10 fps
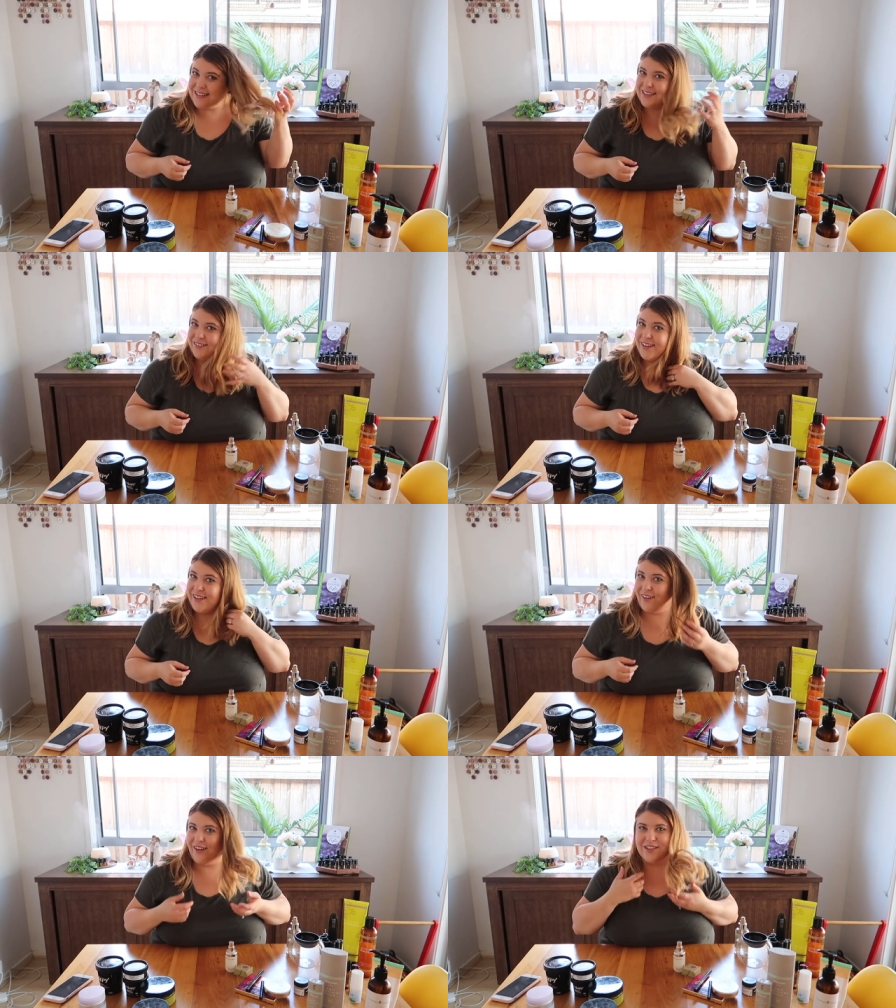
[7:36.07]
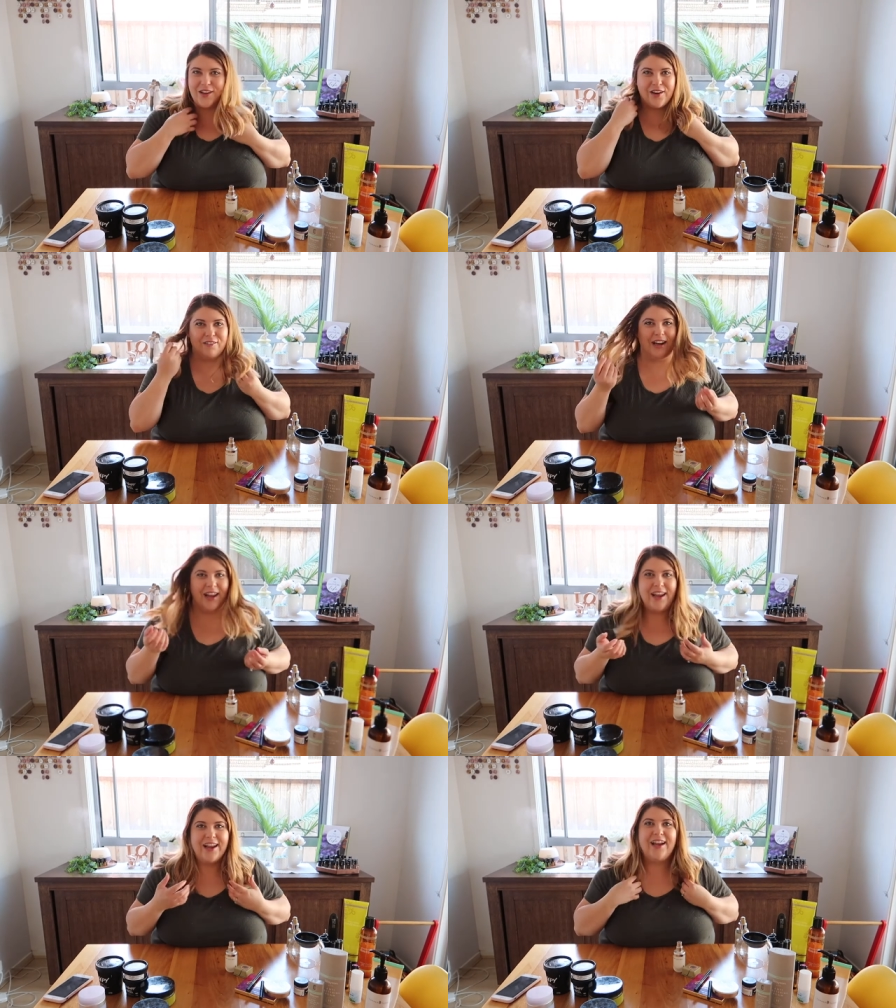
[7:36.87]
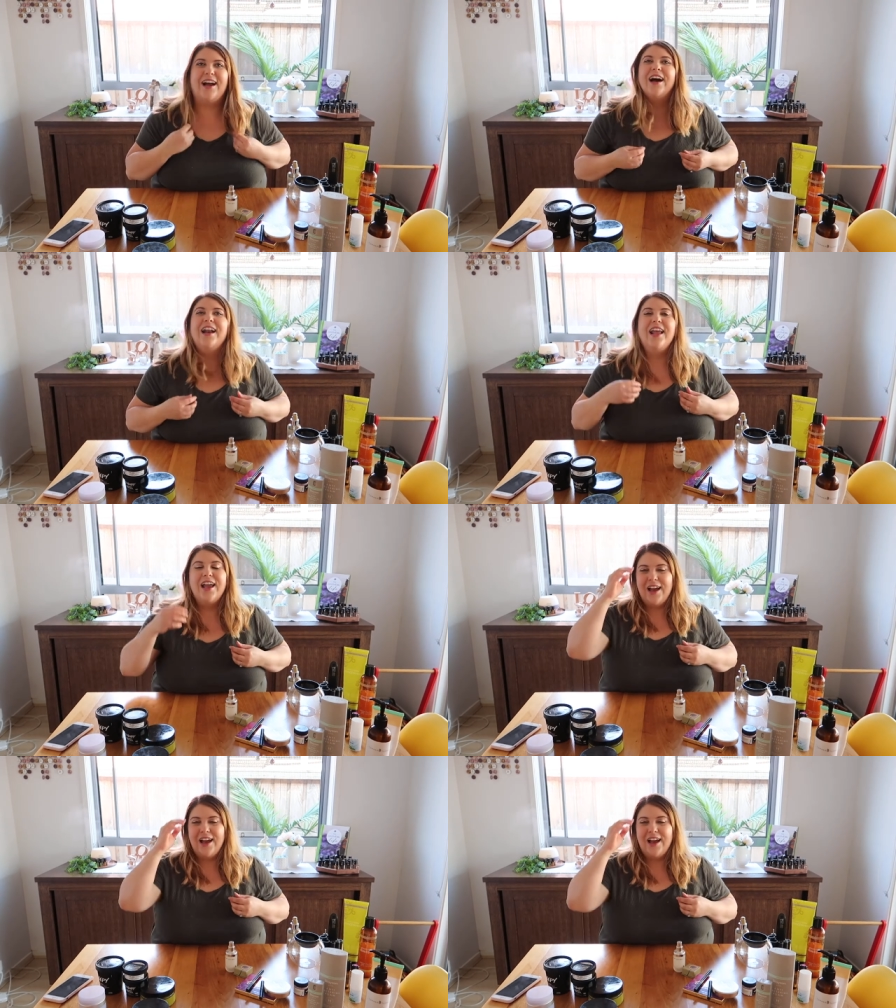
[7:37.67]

Oh my god. So I got my hair cut.